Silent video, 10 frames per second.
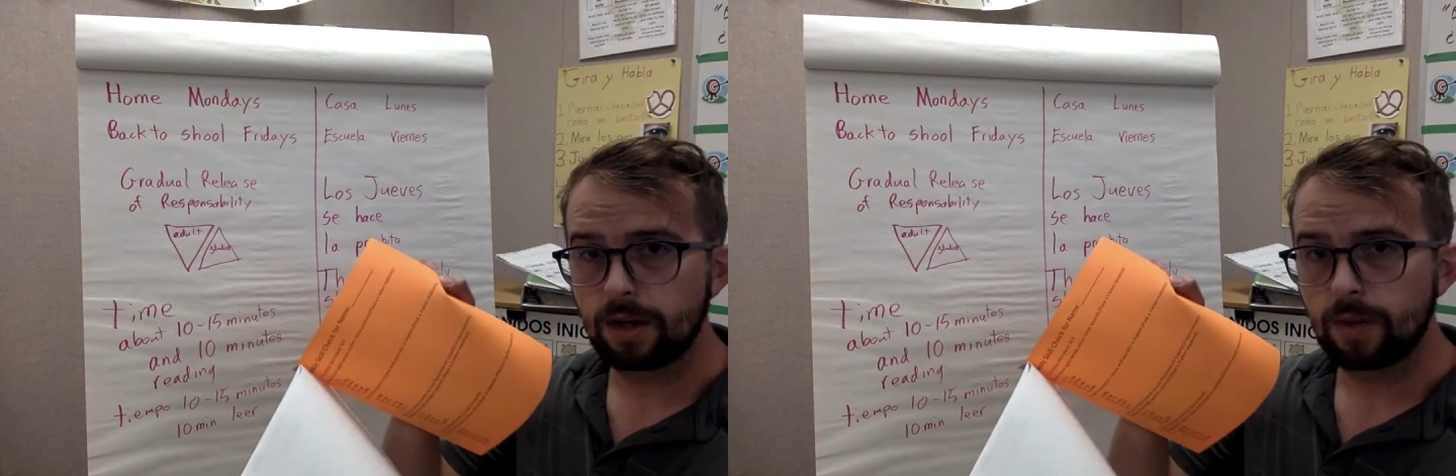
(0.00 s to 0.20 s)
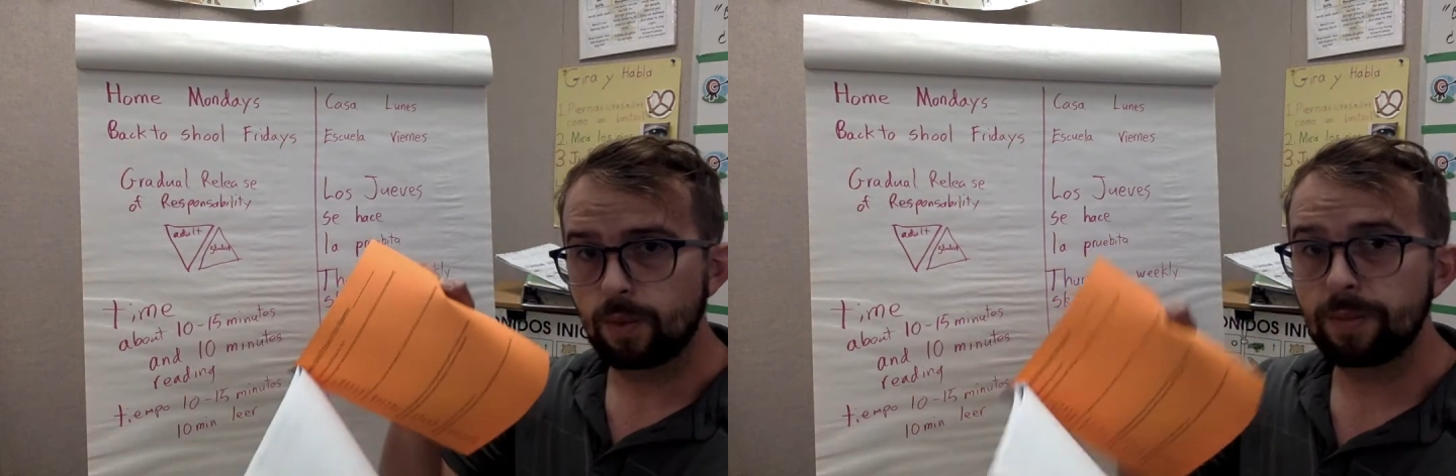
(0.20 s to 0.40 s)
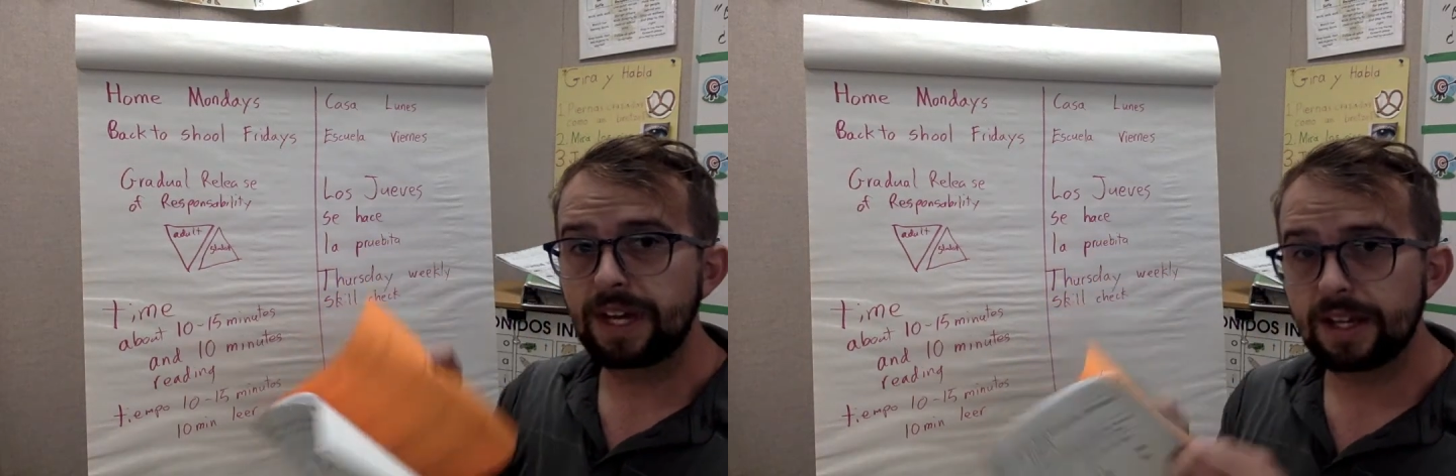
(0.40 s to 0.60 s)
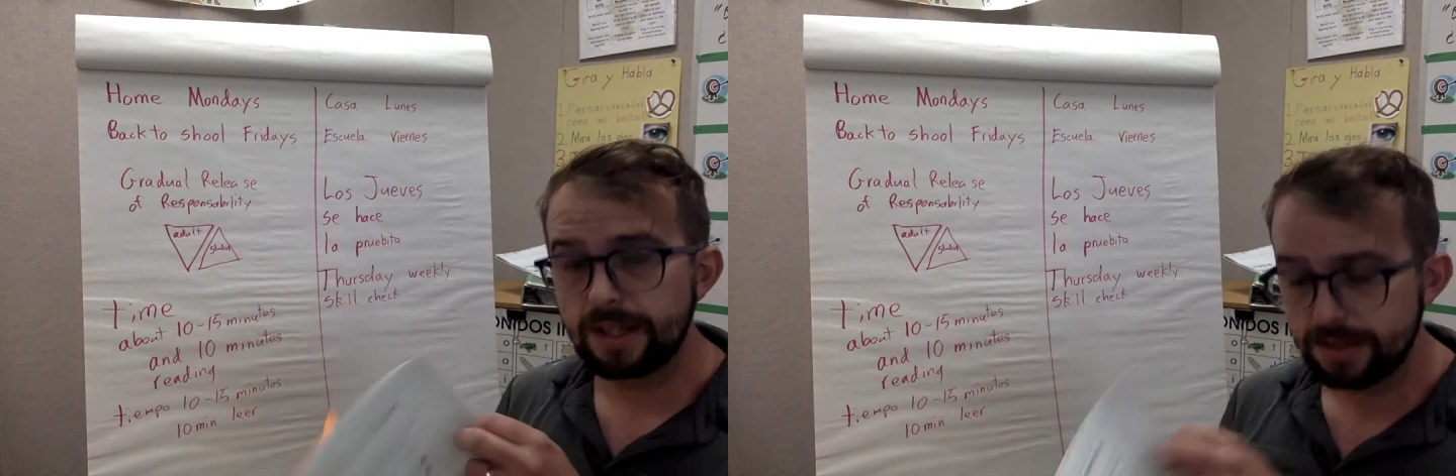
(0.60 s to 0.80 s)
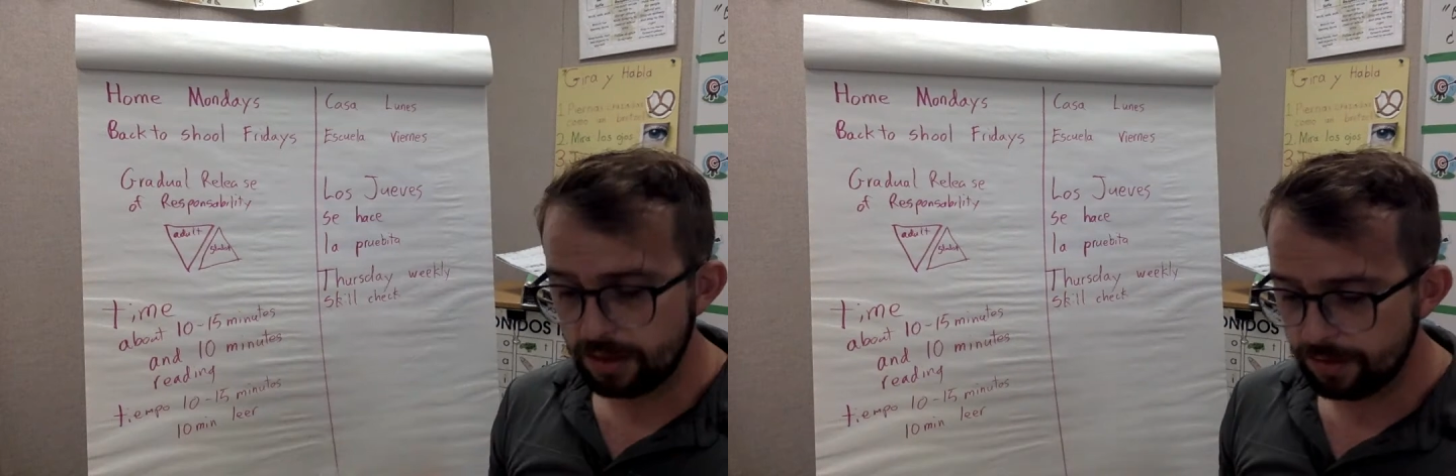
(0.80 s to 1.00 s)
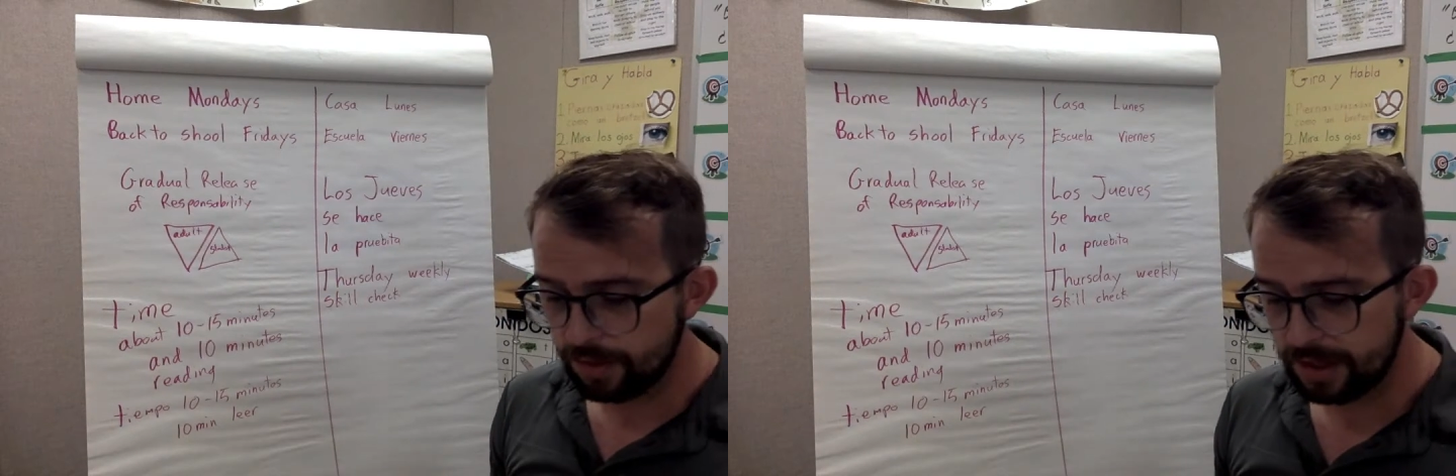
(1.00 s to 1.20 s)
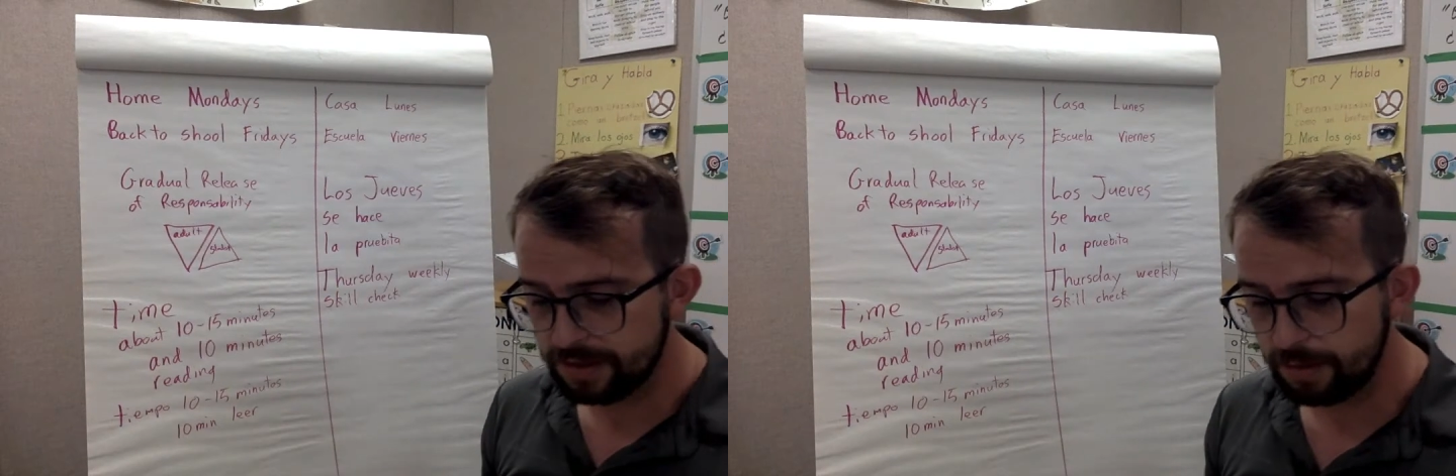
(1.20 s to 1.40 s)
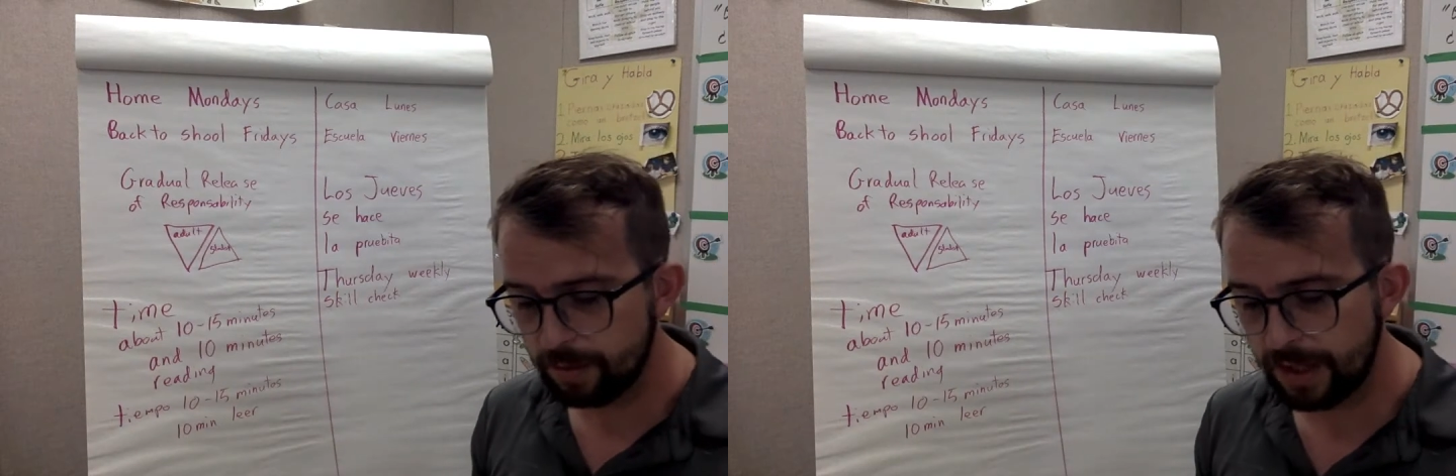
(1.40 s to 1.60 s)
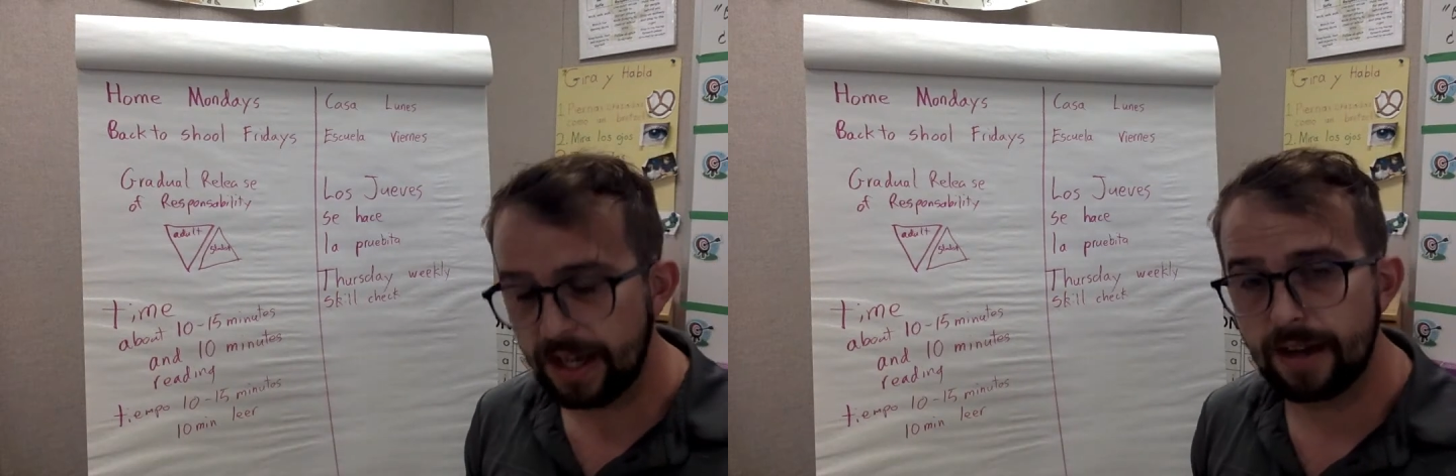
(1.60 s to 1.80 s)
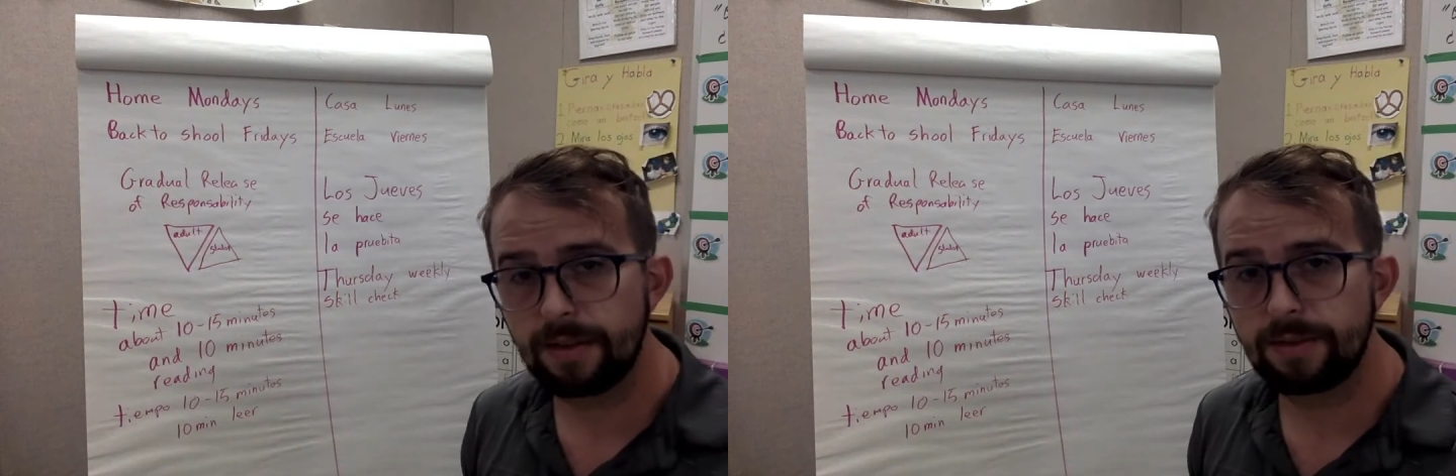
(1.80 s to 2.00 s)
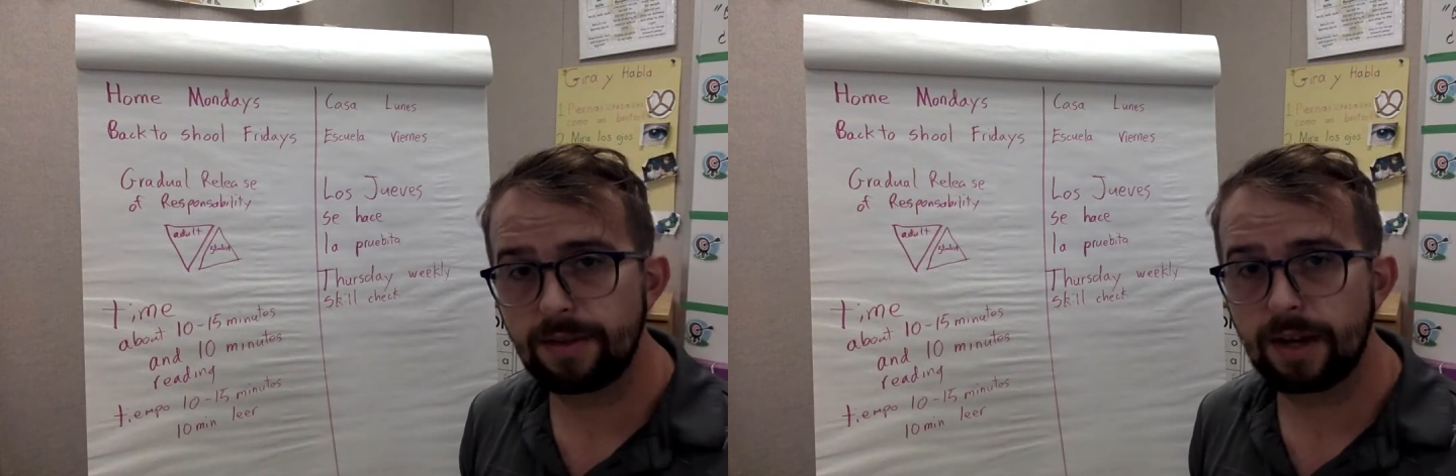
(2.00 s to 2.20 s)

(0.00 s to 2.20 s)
will make it easier for us when we have